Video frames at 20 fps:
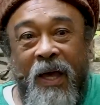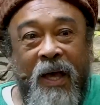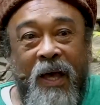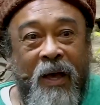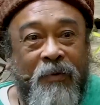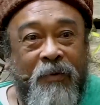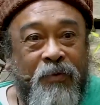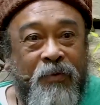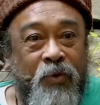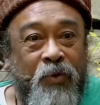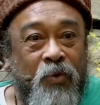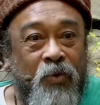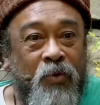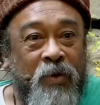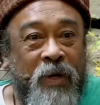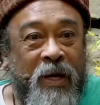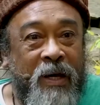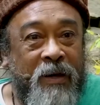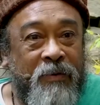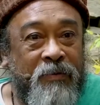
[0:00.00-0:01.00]
Have
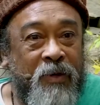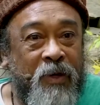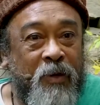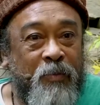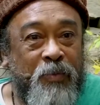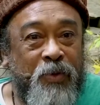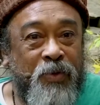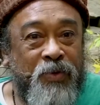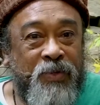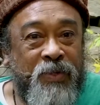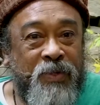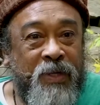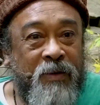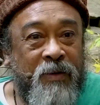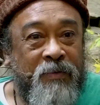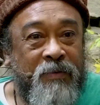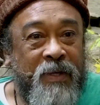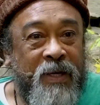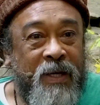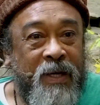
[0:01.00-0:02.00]
you ever
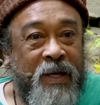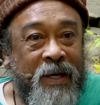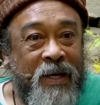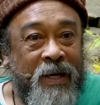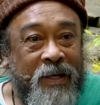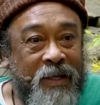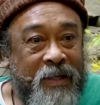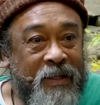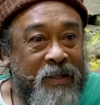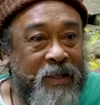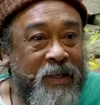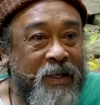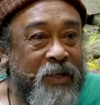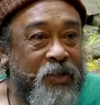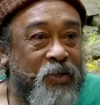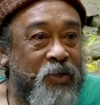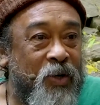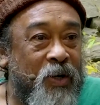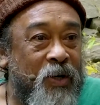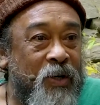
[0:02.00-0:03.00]
perceived anything
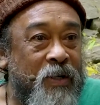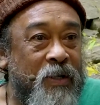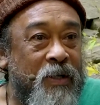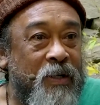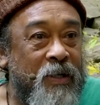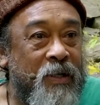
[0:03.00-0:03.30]
at all